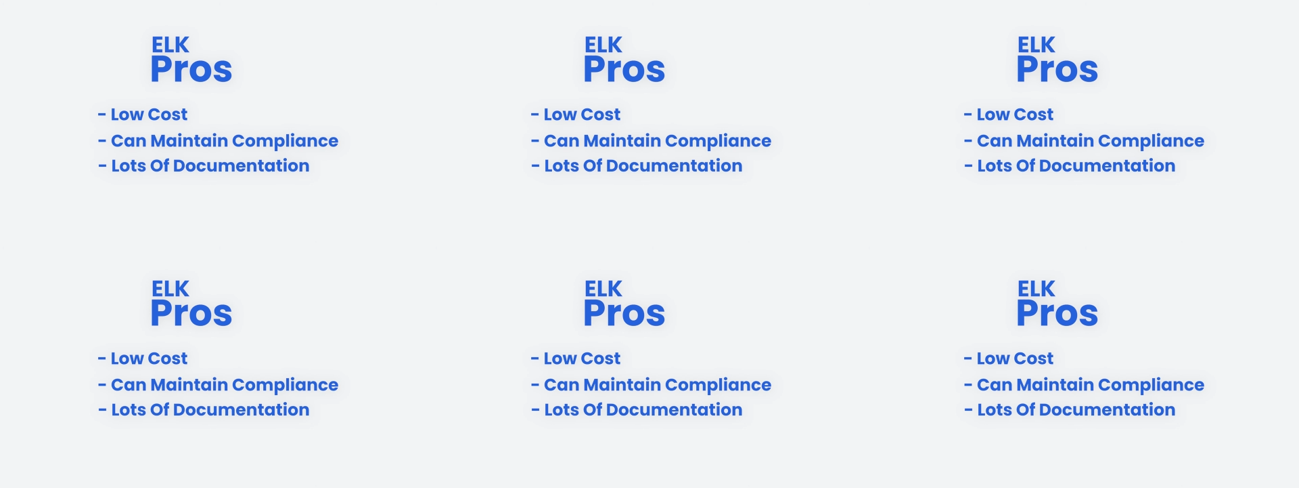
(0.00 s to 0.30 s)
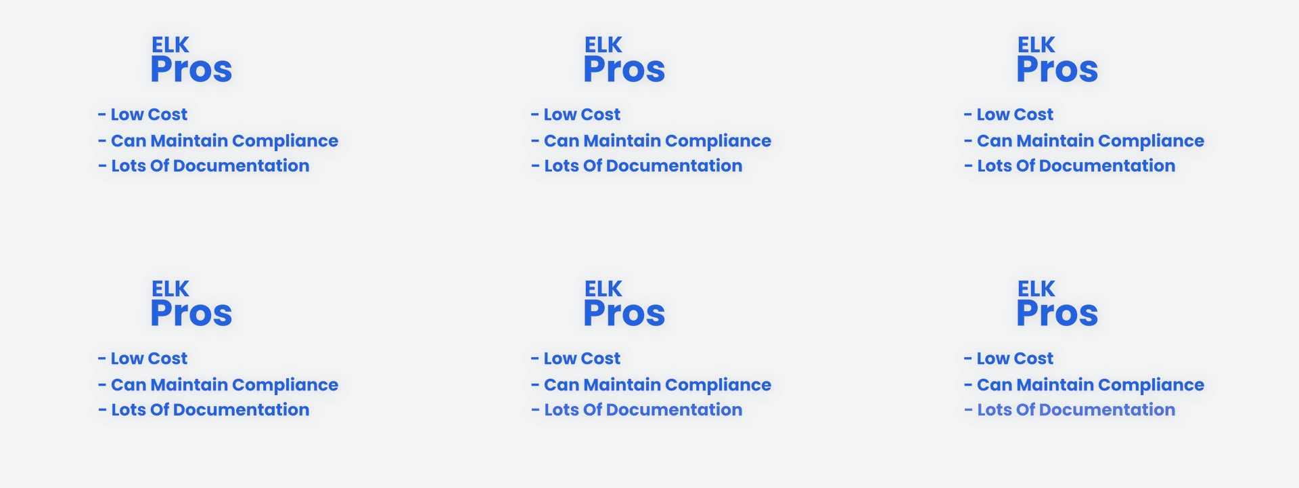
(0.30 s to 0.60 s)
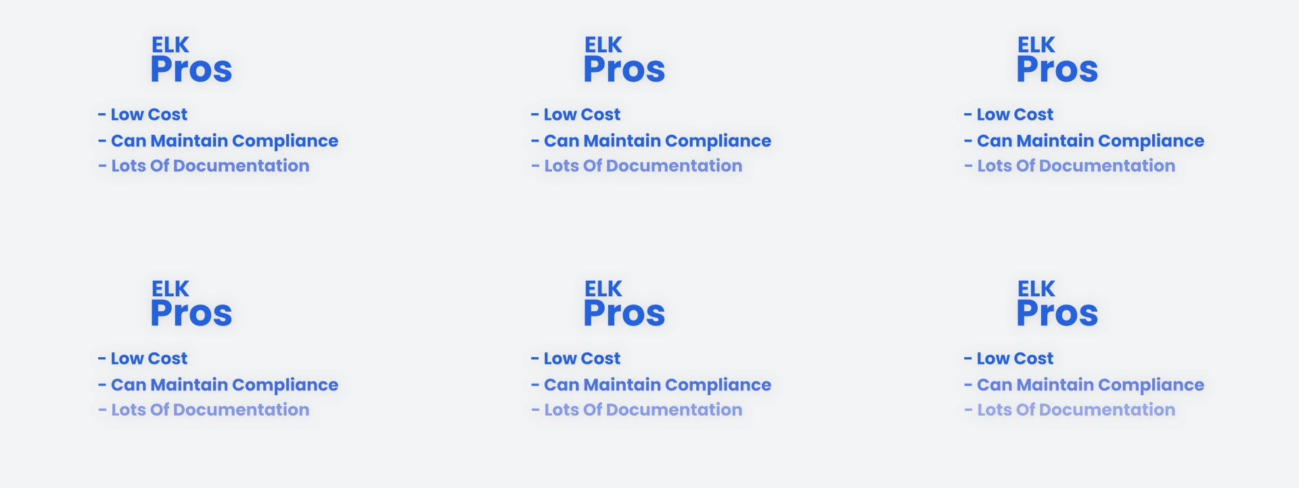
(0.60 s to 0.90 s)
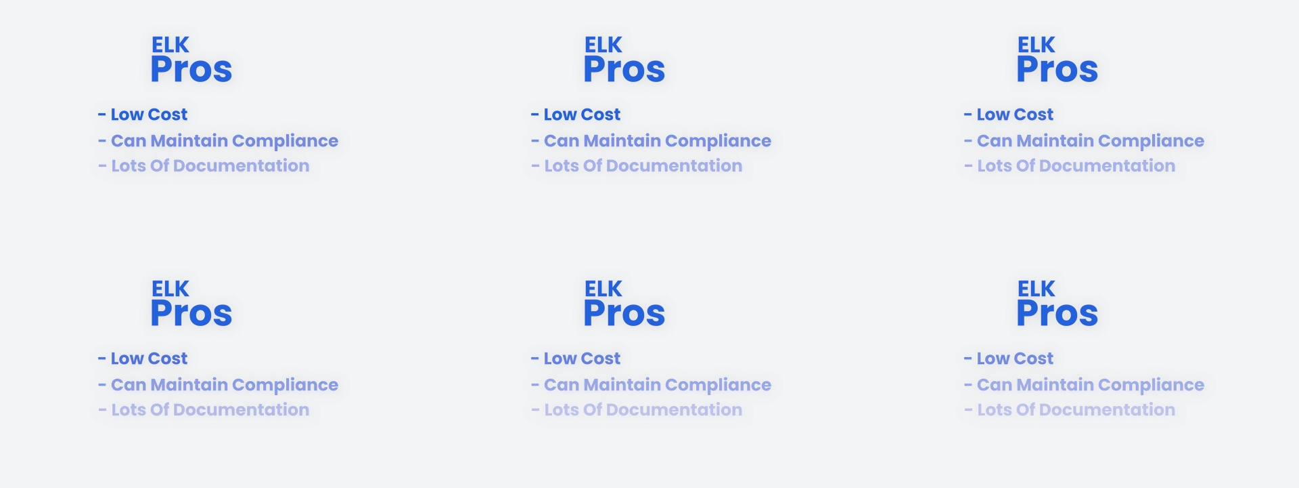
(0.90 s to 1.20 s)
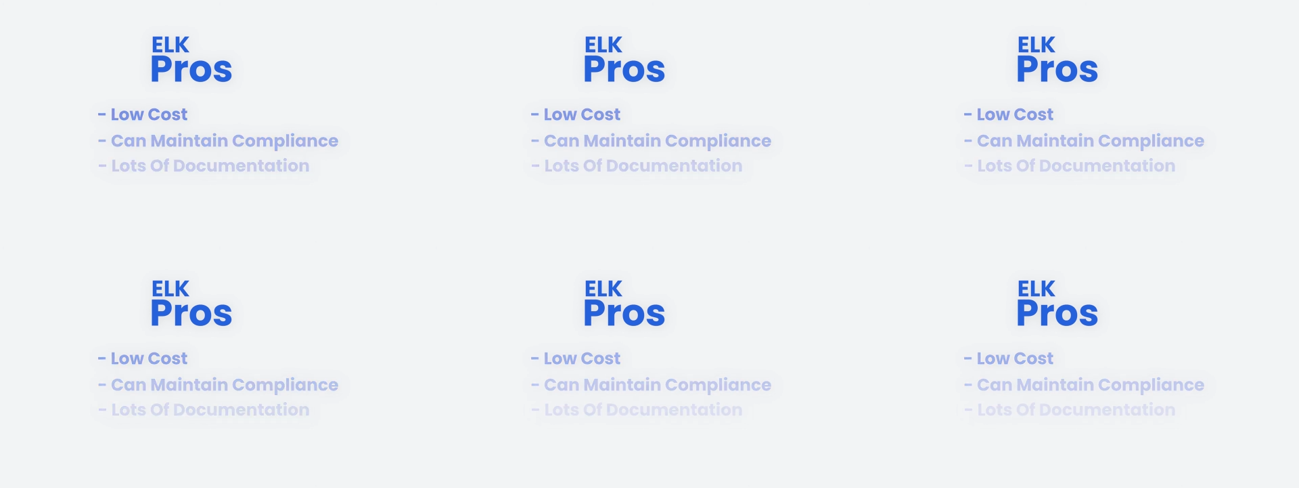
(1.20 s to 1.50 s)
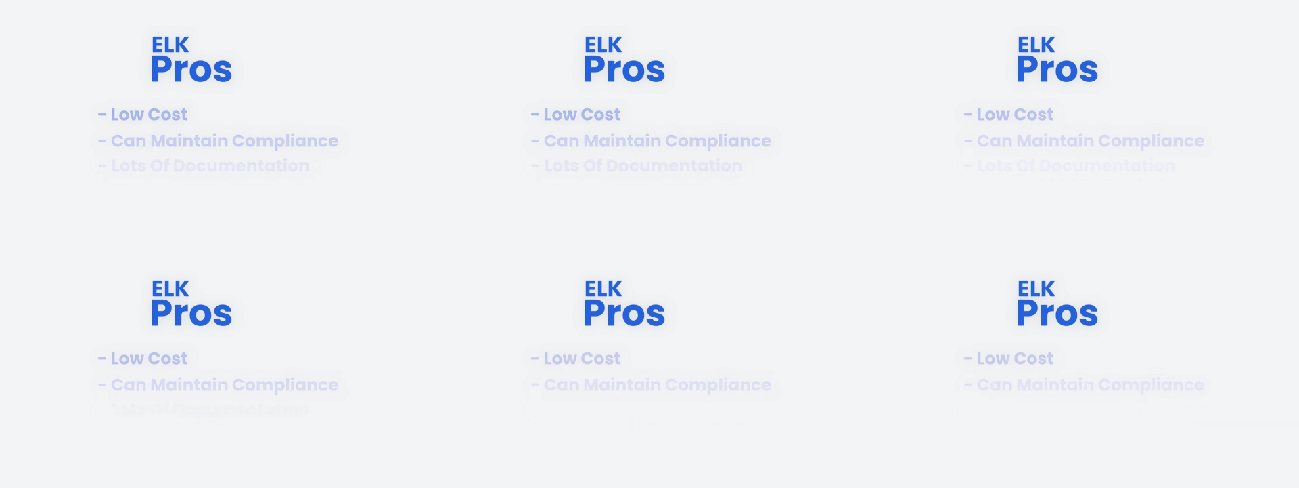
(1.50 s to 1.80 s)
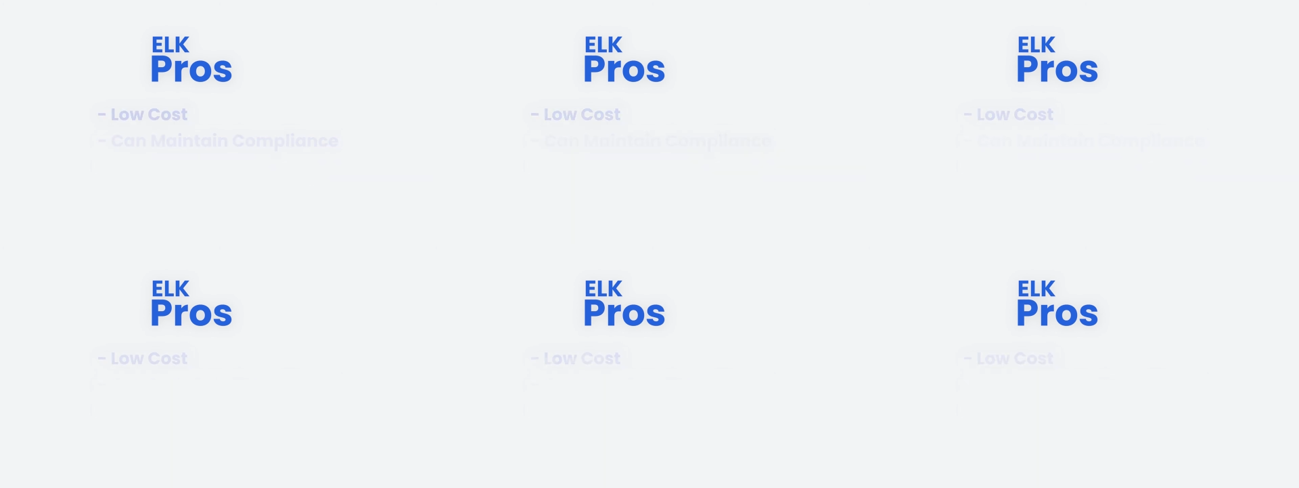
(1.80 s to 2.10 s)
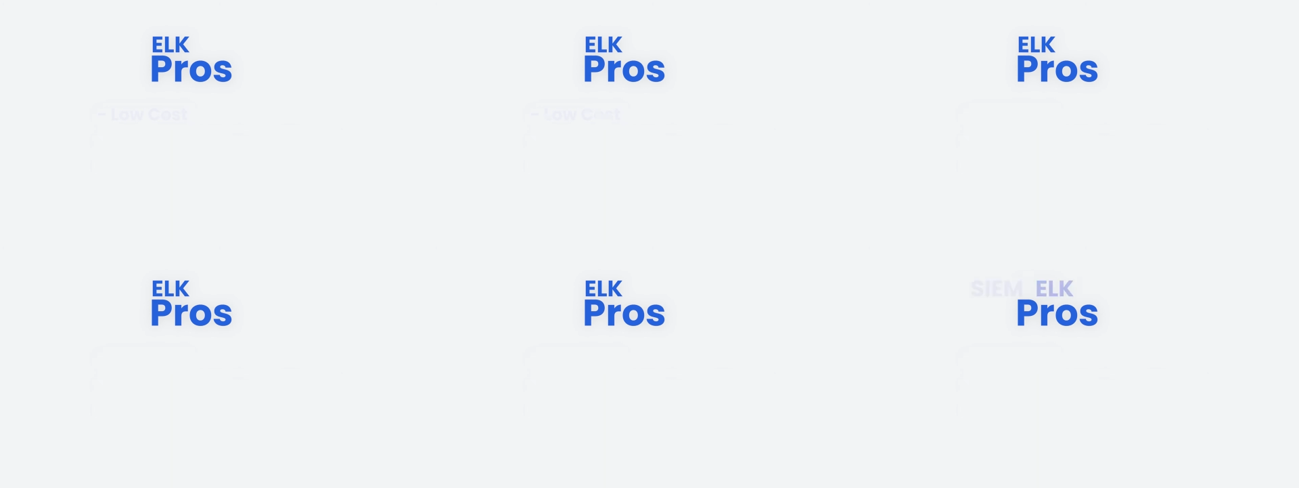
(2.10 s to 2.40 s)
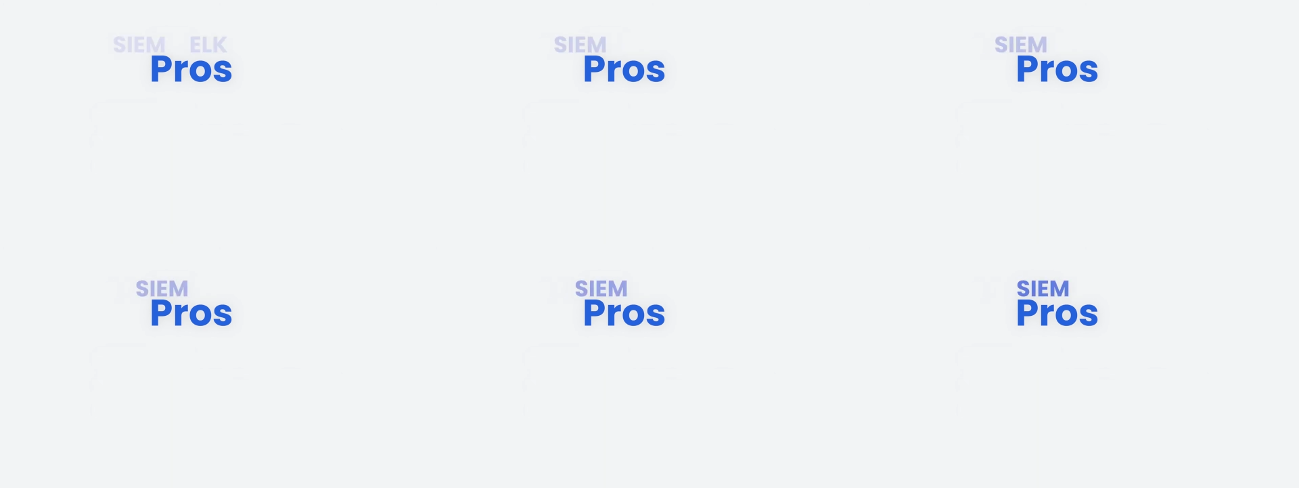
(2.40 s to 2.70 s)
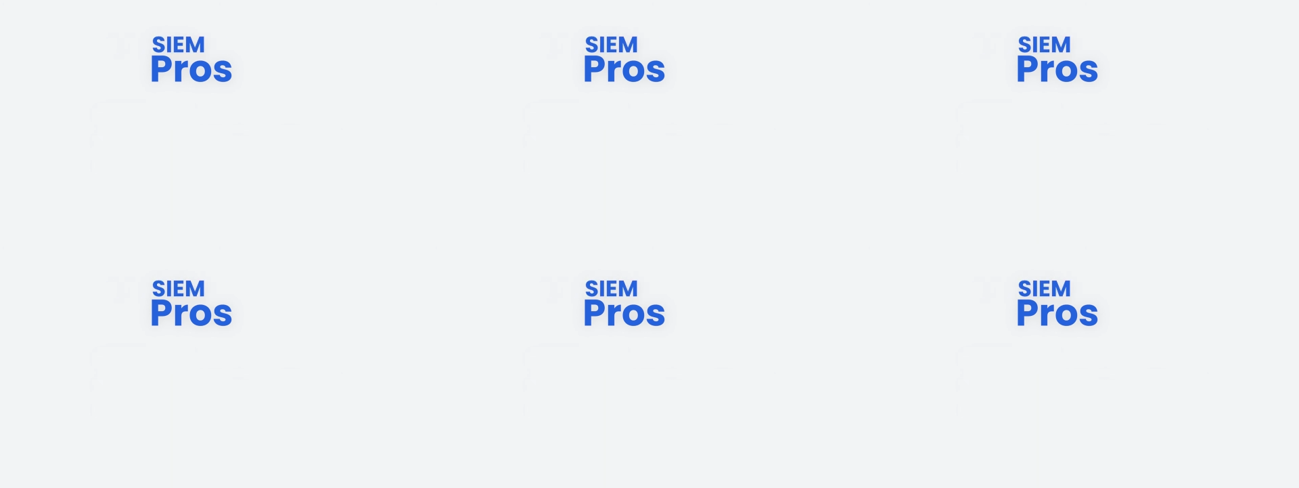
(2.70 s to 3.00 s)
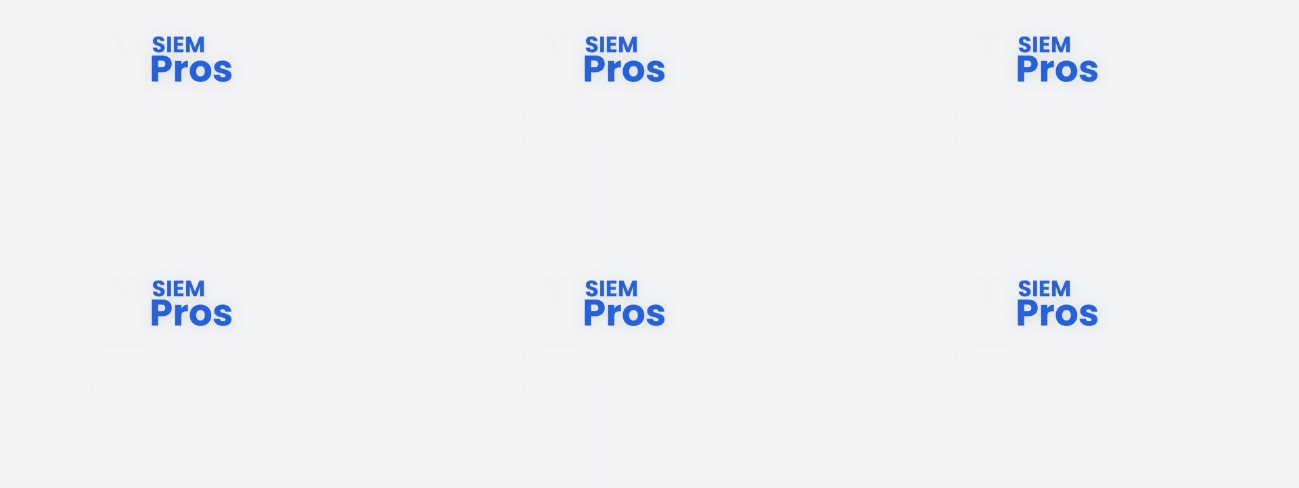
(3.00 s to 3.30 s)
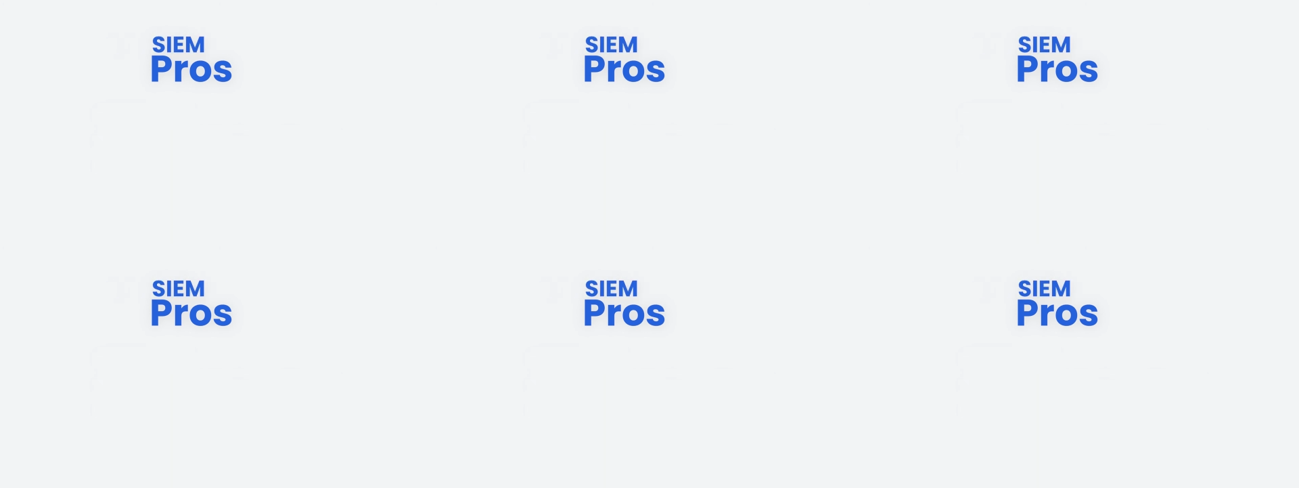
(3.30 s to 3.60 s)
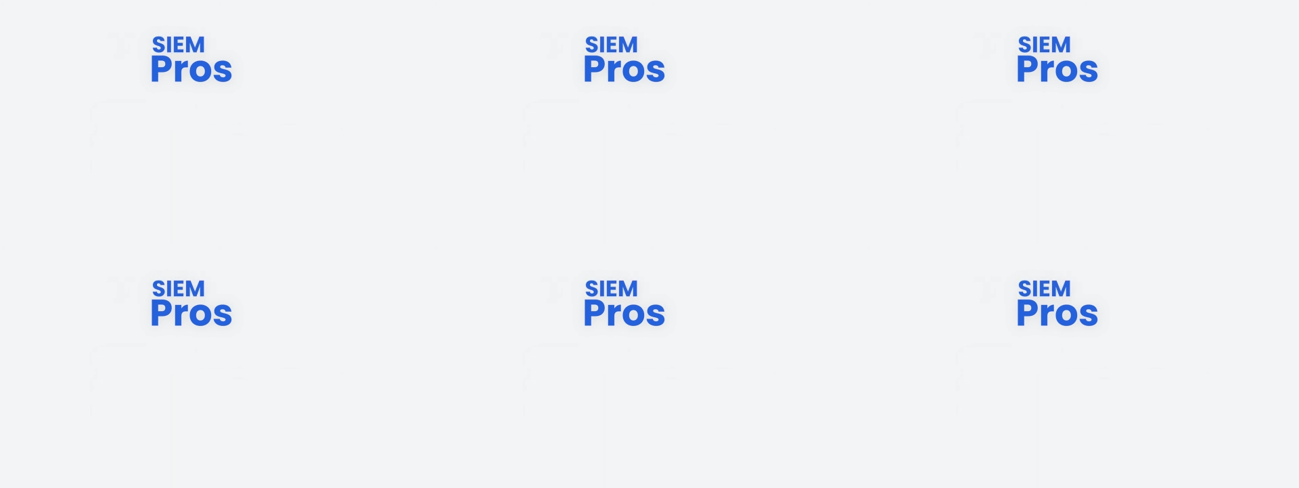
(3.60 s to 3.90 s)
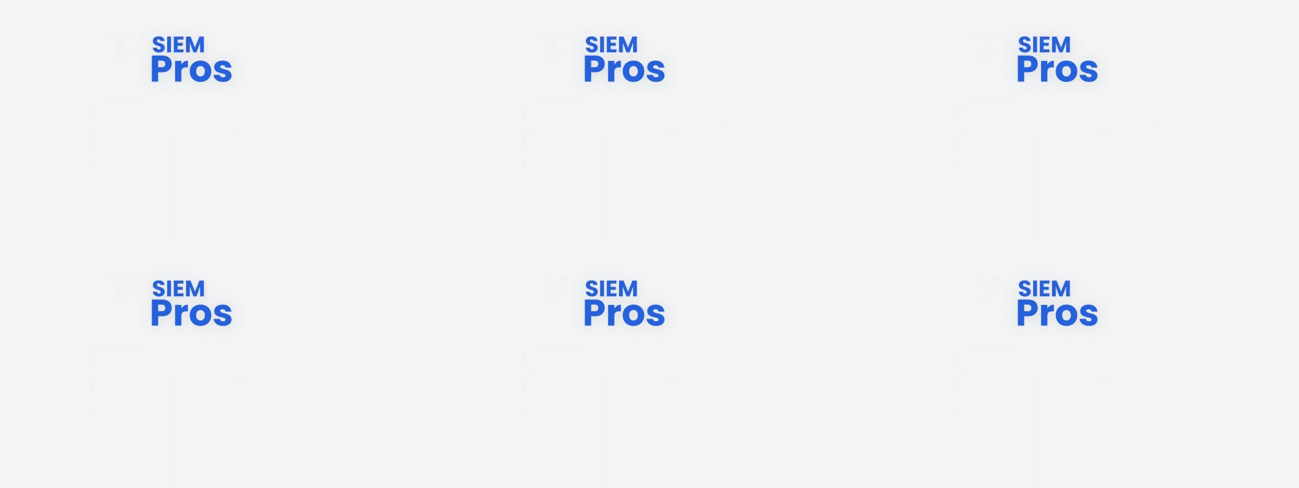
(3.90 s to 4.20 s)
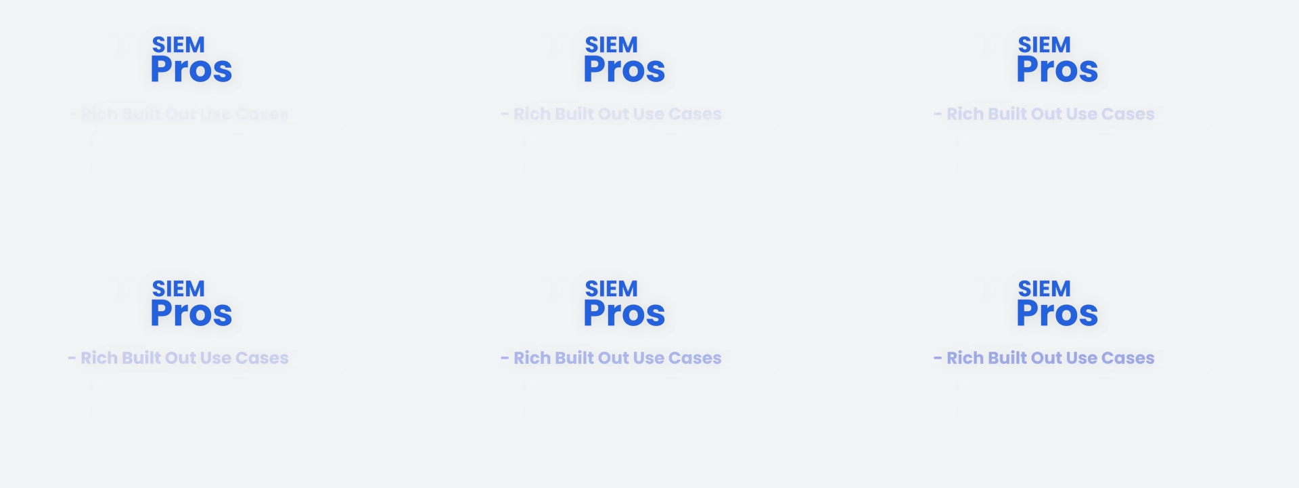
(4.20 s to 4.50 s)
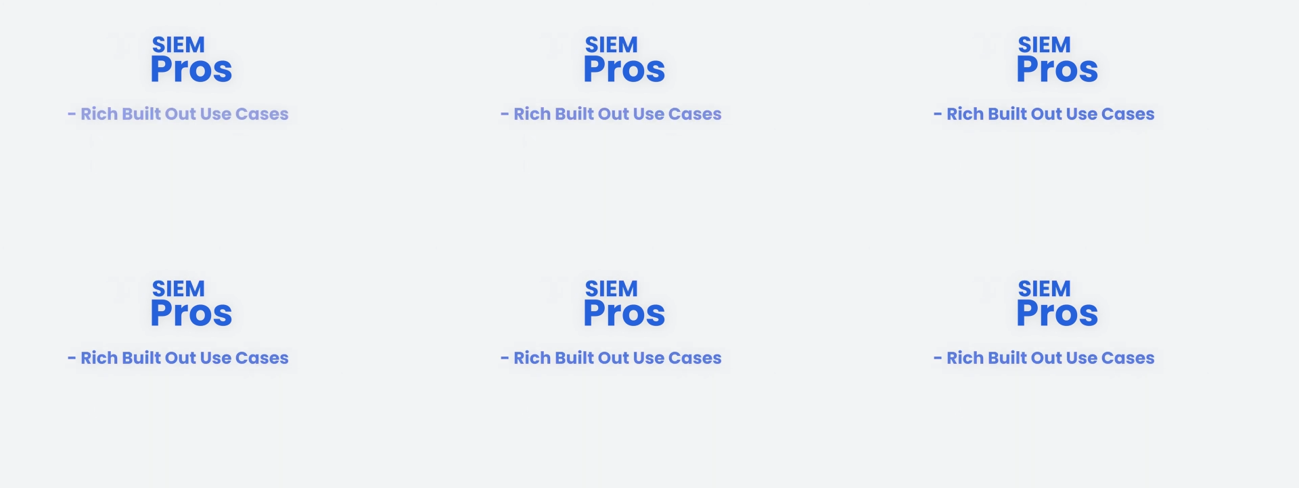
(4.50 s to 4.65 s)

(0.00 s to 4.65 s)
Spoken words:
Nobody's mouth can be seen.